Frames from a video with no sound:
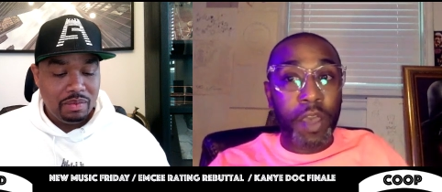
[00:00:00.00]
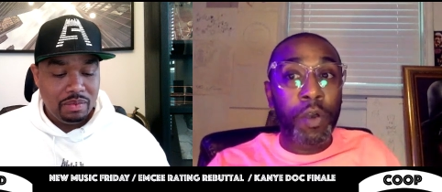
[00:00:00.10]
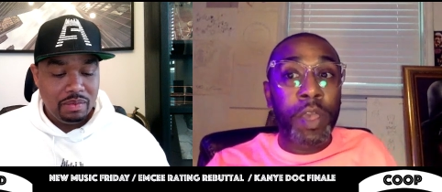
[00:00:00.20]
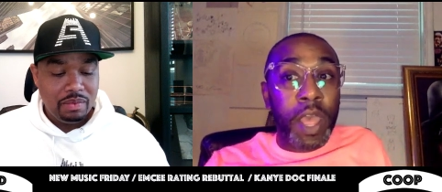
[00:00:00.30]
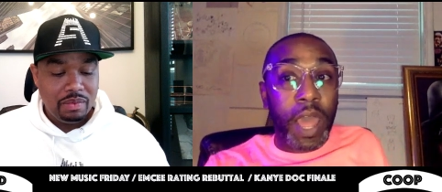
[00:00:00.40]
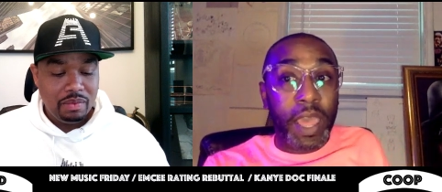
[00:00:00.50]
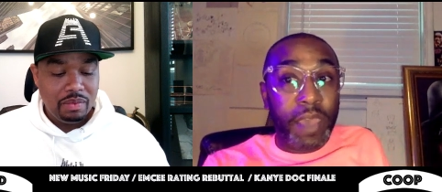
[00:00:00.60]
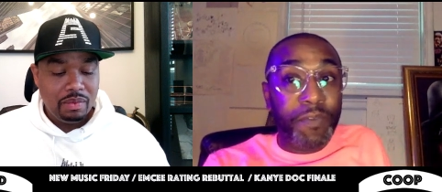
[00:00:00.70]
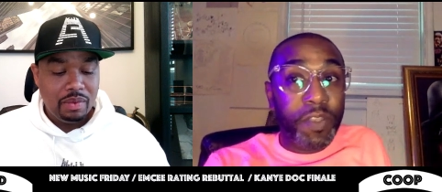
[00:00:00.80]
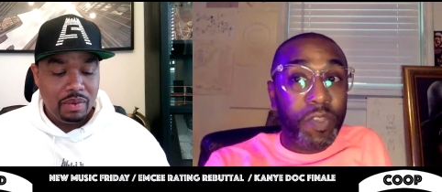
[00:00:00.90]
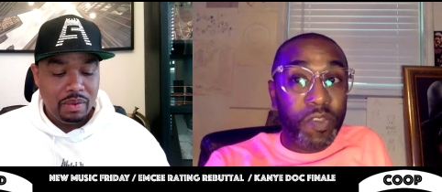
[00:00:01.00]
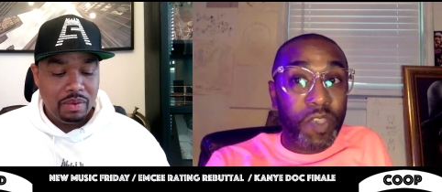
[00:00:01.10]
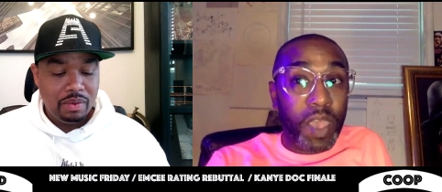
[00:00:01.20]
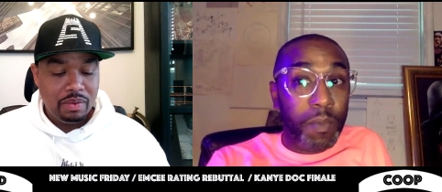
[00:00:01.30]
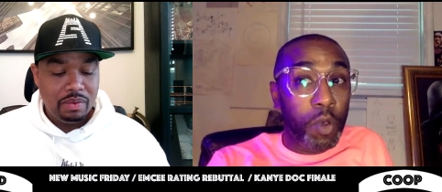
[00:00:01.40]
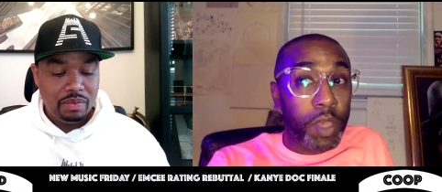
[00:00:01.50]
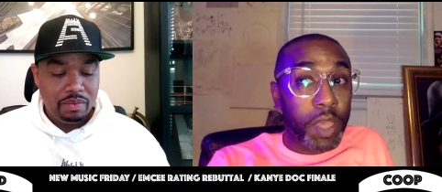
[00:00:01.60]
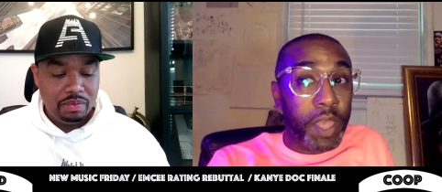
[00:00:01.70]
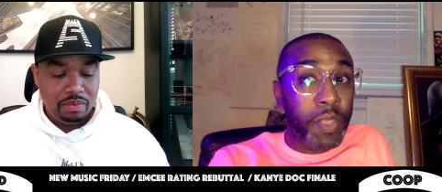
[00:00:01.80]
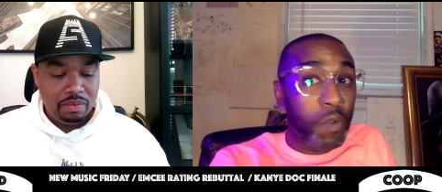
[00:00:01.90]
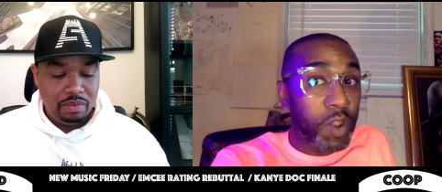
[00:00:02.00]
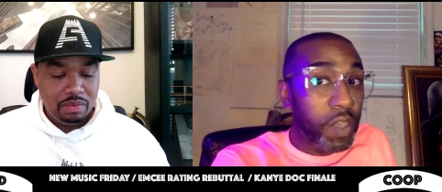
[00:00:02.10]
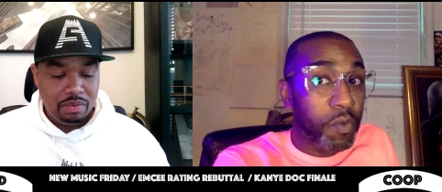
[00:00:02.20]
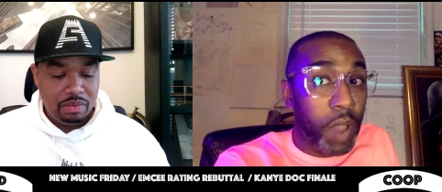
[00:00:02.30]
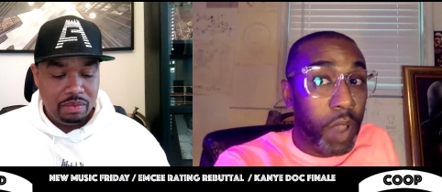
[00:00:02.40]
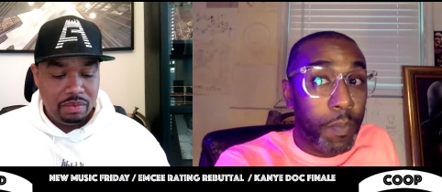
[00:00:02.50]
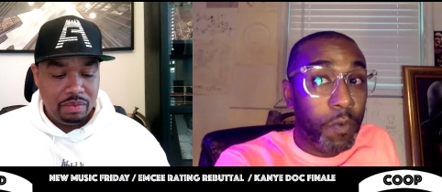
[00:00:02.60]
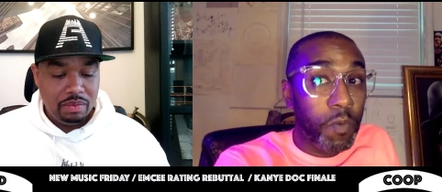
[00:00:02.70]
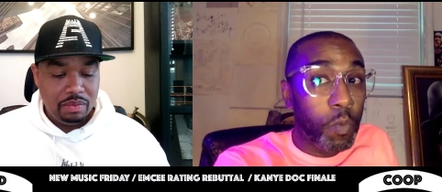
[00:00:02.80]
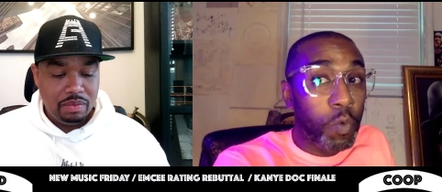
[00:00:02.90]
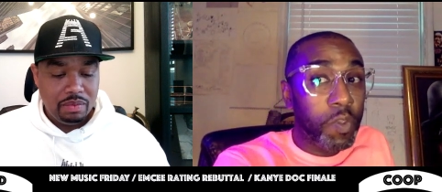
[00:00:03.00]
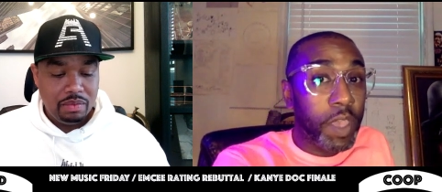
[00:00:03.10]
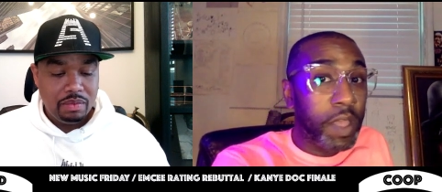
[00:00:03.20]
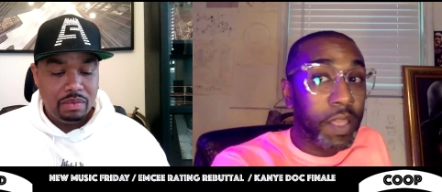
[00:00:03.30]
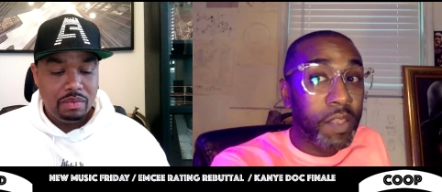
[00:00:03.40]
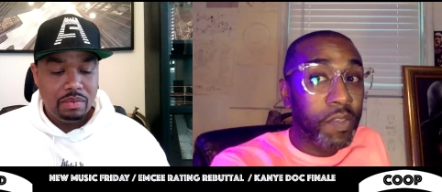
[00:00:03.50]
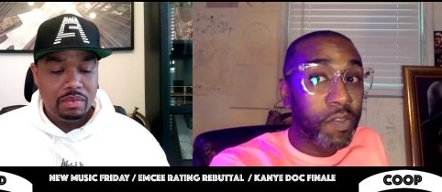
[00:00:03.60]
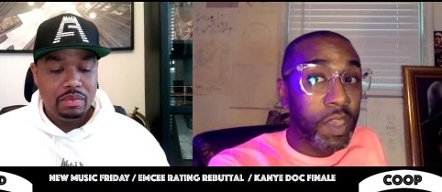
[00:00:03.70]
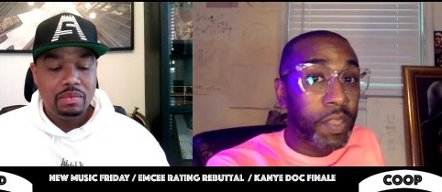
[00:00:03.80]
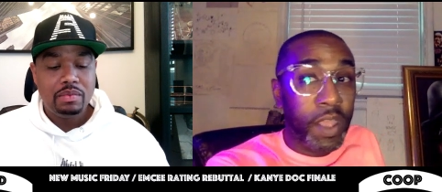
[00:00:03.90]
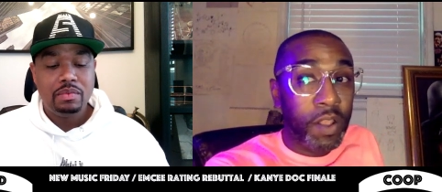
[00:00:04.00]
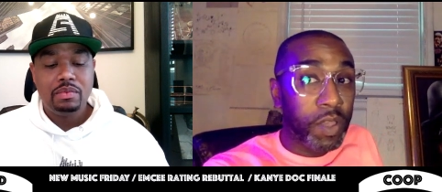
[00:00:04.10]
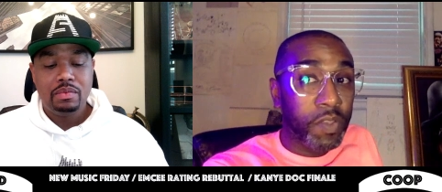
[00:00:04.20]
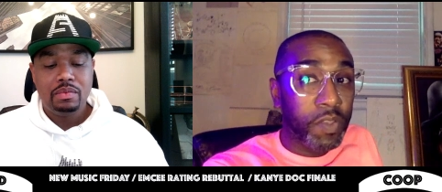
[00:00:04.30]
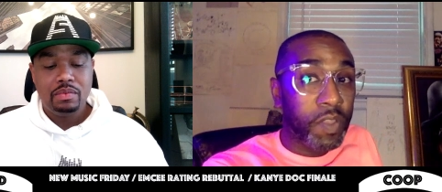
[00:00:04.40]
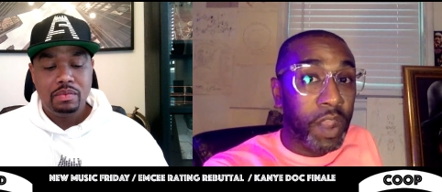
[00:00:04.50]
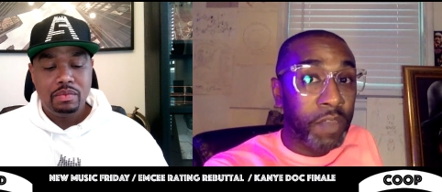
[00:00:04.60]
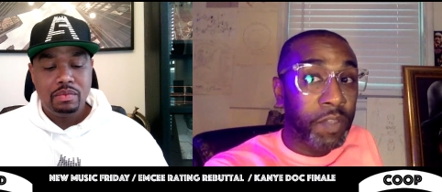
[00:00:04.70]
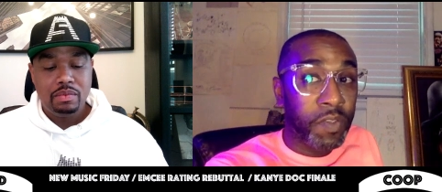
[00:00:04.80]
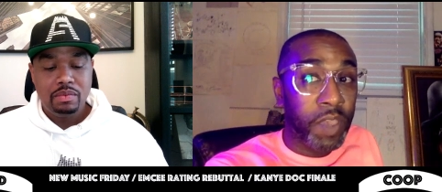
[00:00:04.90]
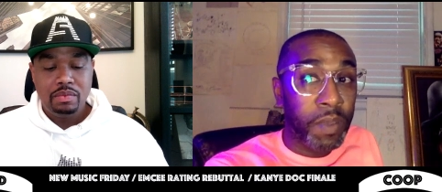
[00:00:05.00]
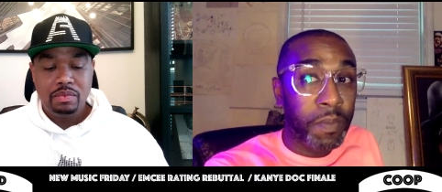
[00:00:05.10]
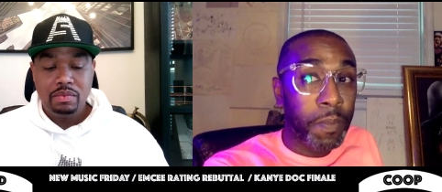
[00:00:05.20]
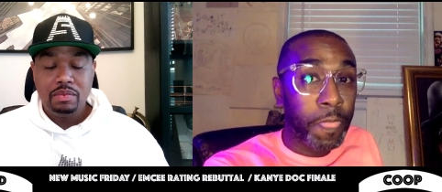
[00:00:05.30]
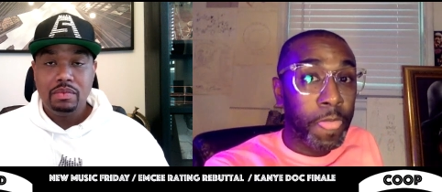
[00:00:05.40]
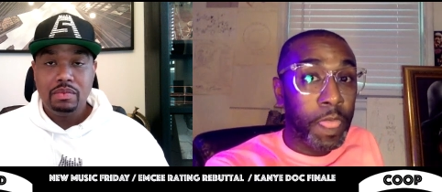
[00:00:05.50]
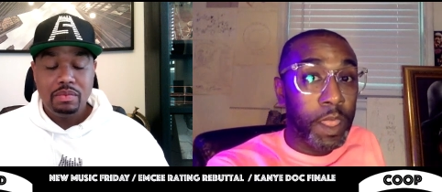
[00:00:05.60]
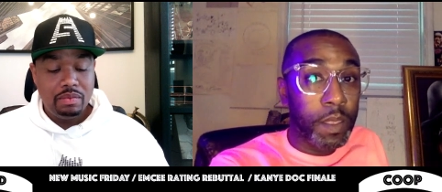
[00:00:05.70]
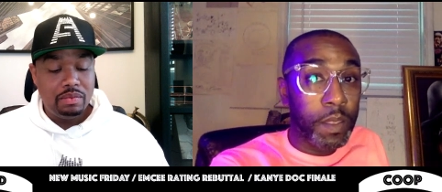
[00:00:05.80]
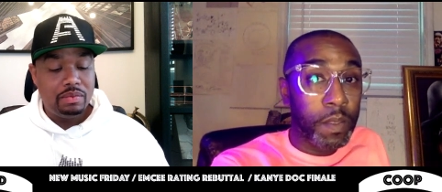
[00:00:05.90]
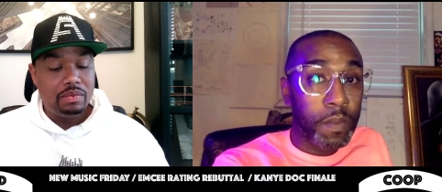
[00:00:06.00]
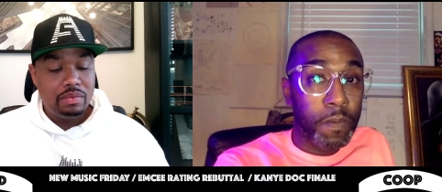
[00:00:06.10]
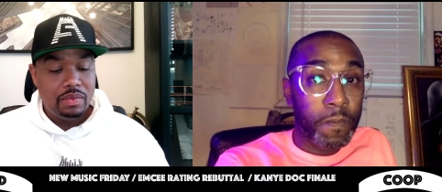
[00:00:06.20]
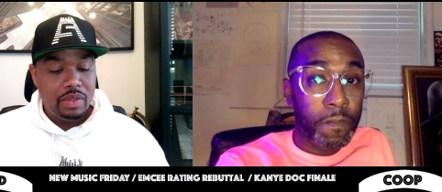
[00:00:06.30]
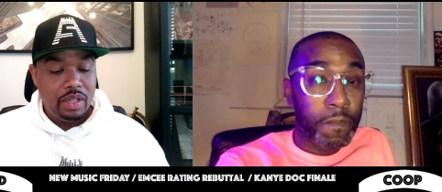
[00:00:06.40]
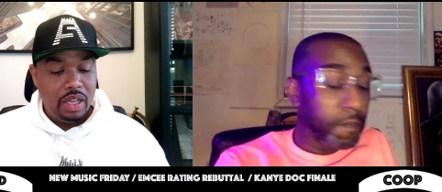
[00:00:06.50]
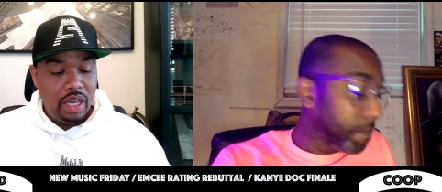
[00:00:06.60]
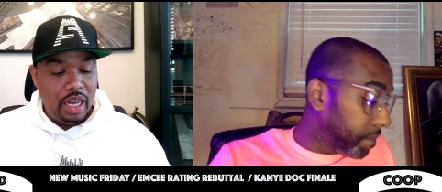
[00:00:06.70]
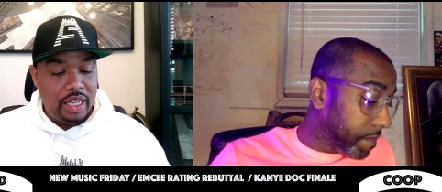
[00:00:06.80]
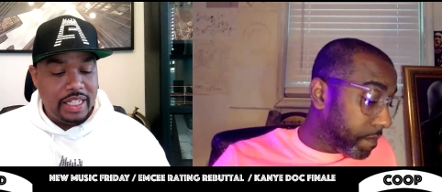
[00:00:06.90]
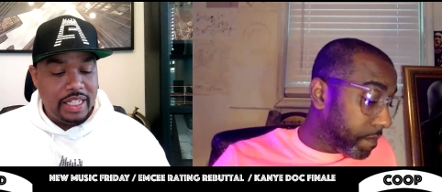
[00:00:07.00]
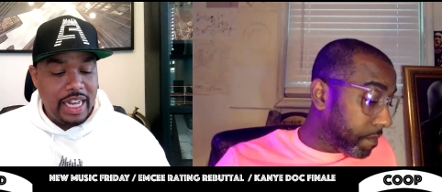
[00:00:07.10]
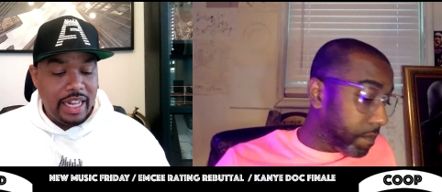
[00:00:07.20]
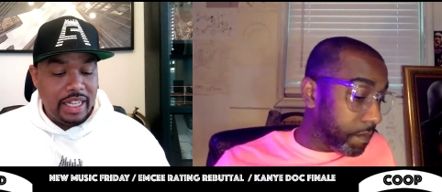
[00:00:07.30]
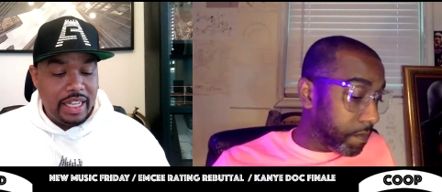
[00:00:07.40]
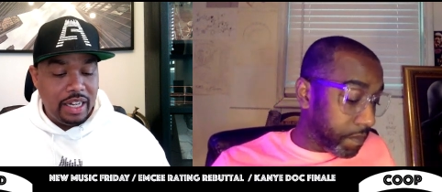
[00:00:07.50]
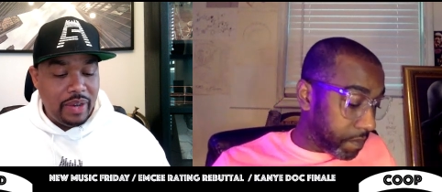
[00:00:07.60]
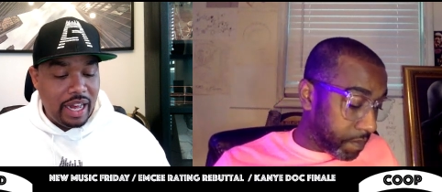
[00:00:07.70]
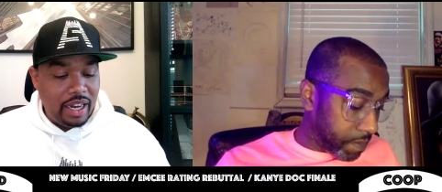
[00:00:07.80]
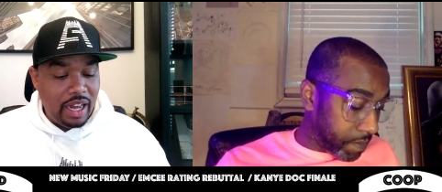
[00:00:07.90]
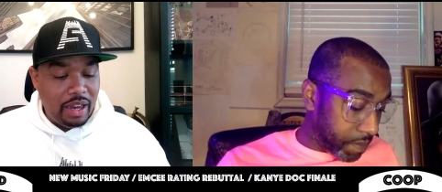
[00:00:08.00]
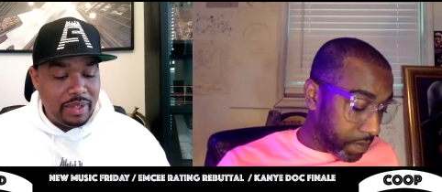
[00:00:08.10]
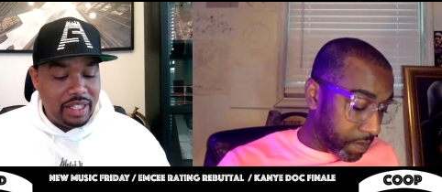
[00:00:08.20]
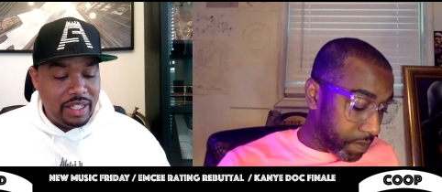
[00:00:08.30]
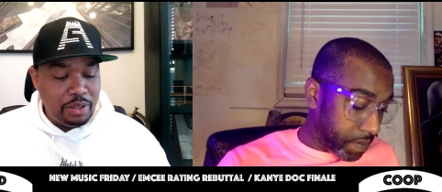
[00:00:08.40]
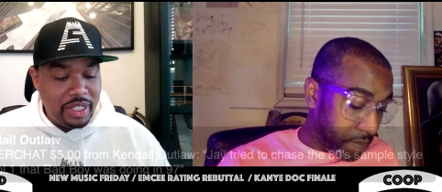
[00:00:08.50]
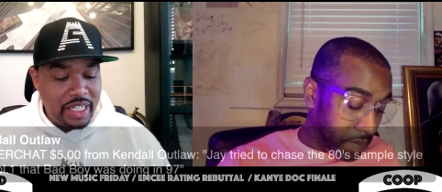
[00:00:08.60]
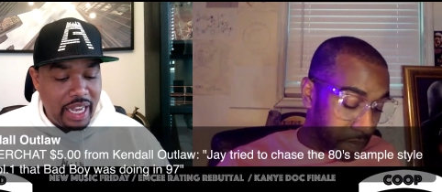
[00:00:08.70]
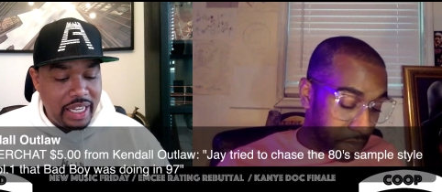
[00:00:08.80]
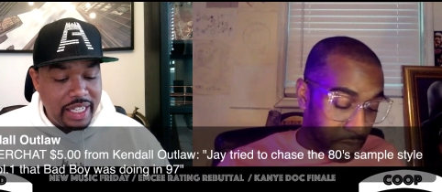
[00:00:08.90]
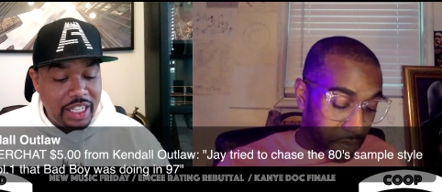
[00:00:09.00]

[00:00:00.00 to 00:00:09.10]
Speaker 1: on that hook, like if it's the same hook and there's another rapper from Wu Tang Clan singing that hook, it's not even the same.
Speaker 2: Mm. Uh, shout out to Kendall Outlaw with the super chat. He